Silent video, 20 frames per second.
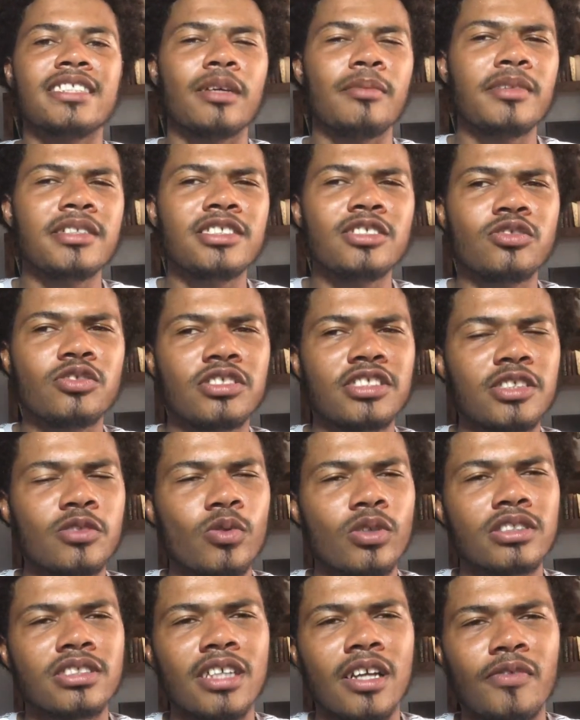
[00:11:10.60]
amazing to see
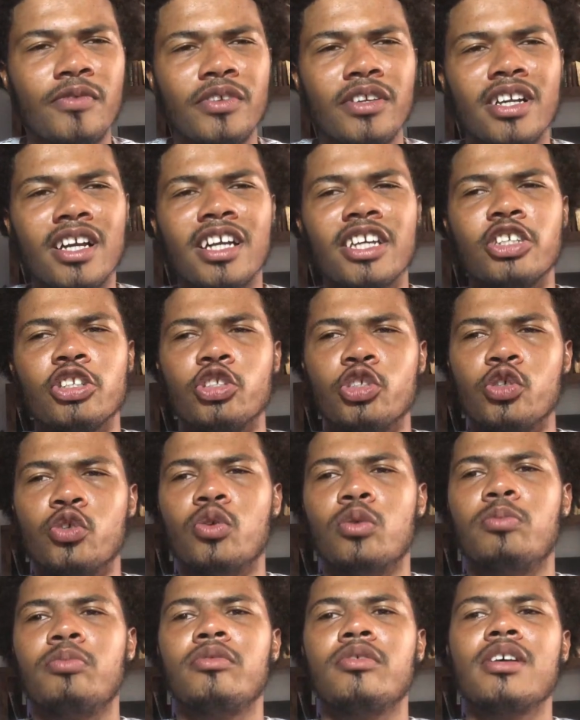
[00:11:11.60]
what Africa and
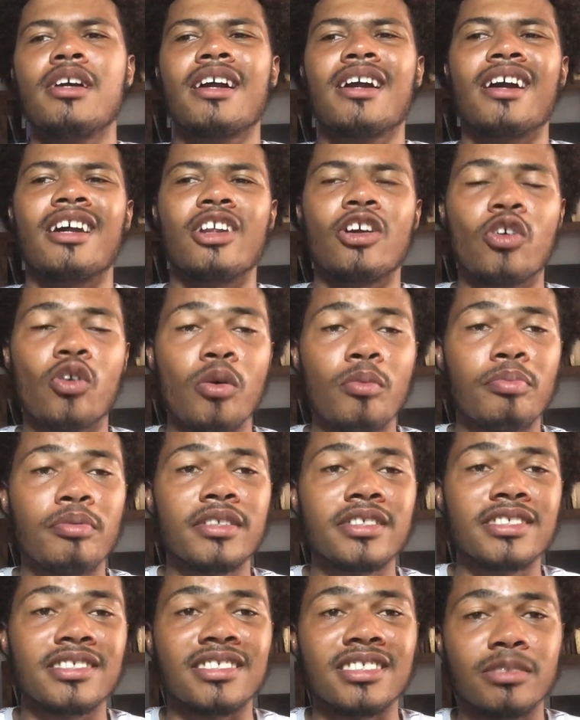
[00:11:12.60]
Europe can
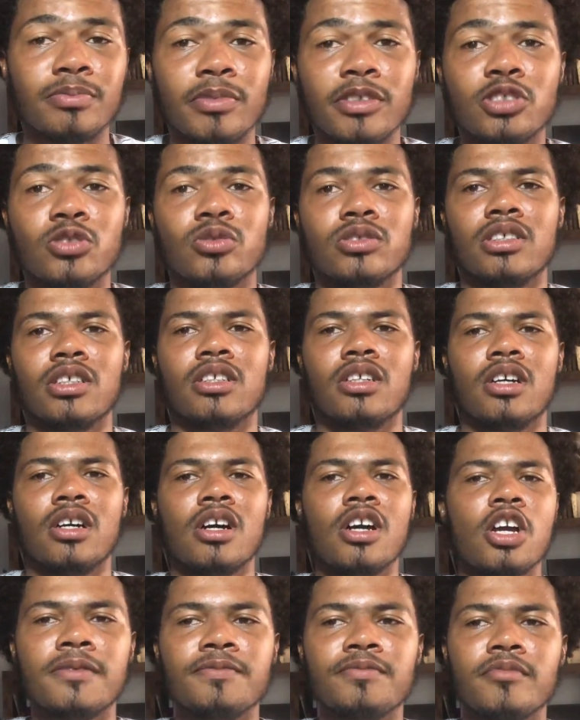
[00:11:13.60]
accomplish in space together.
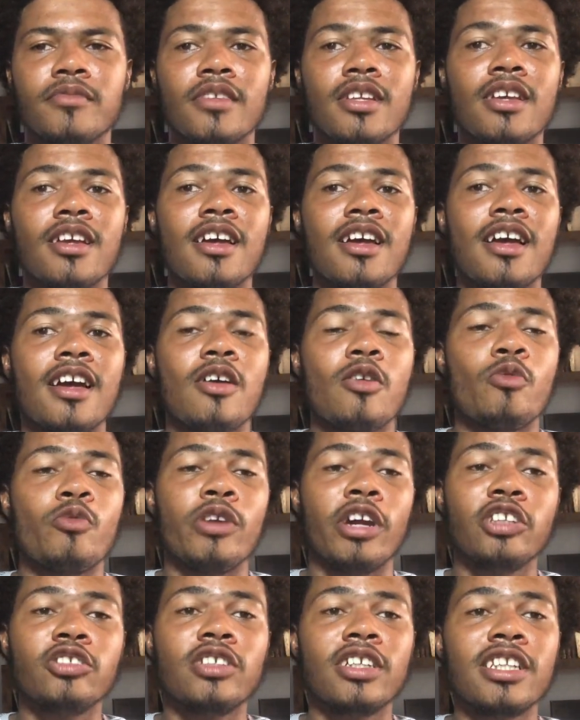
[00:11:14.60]
We
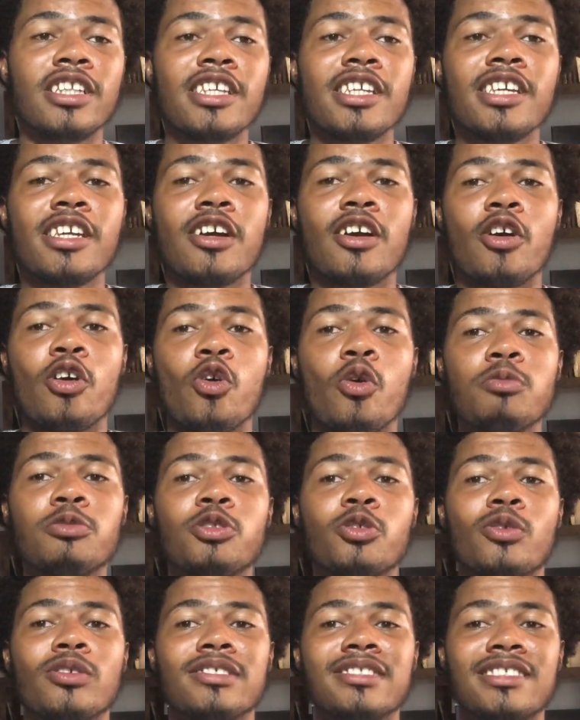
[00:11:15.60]
actually hope
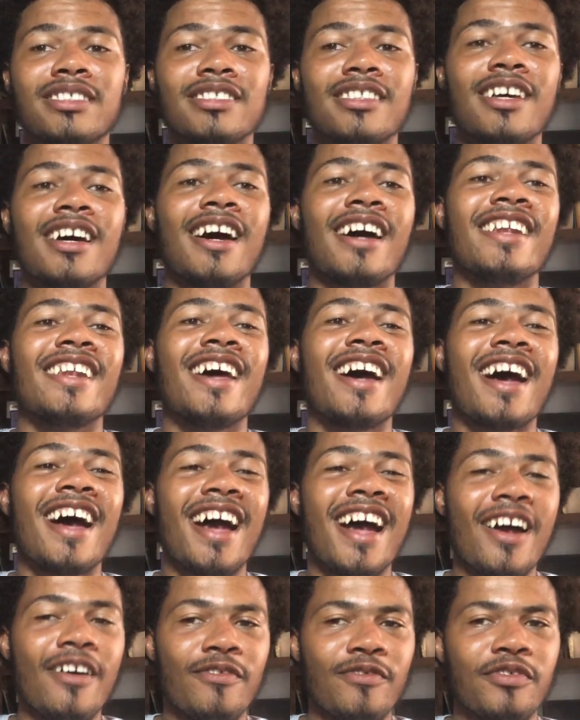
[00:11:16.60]
to consider an
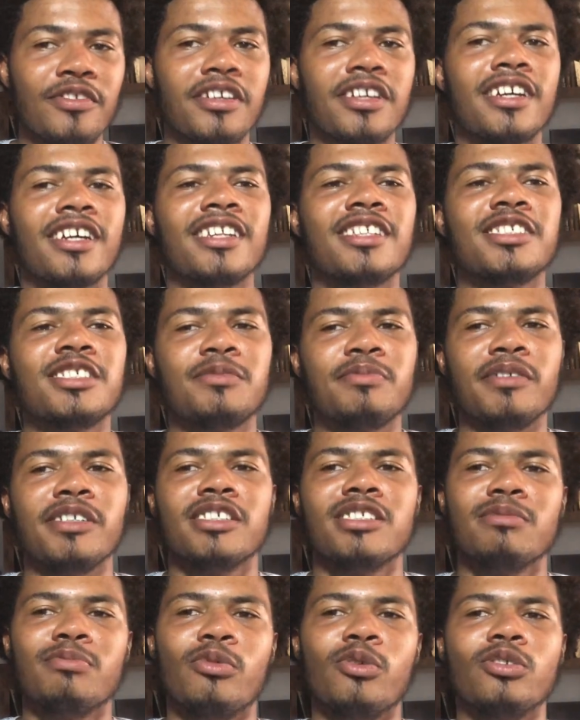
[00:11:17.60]
African
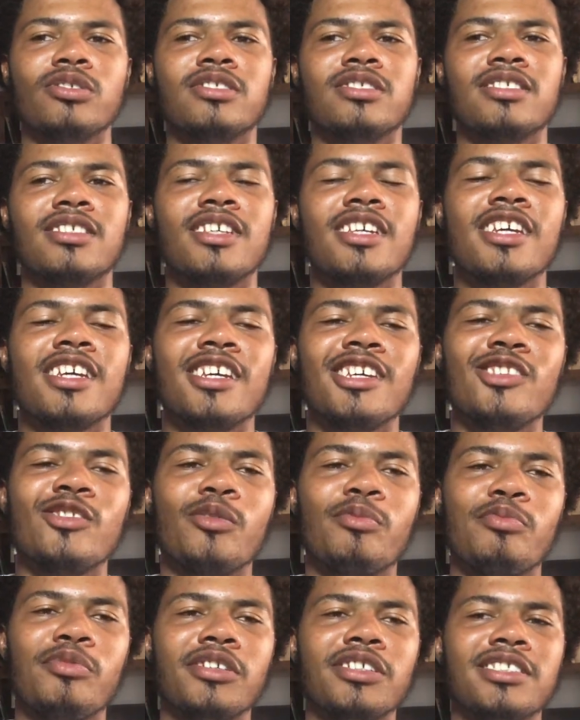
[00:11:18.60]
spaceport in
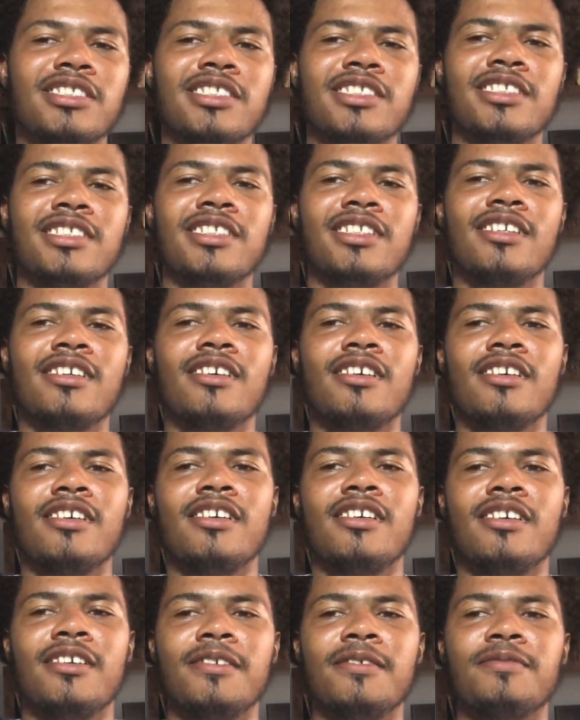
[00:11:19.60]
operation
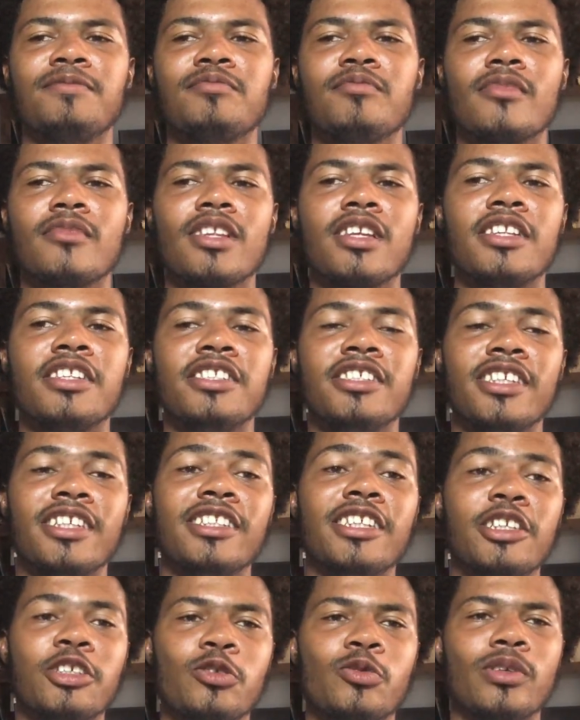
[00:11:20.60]
near
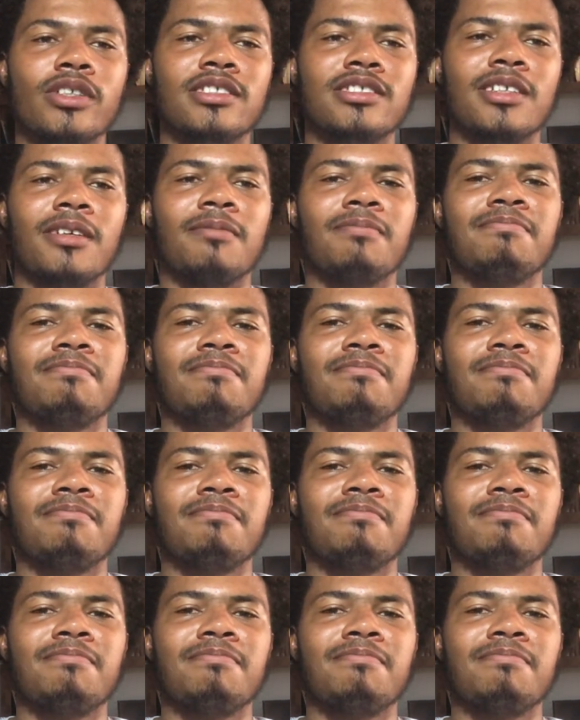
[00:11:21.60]
the equator.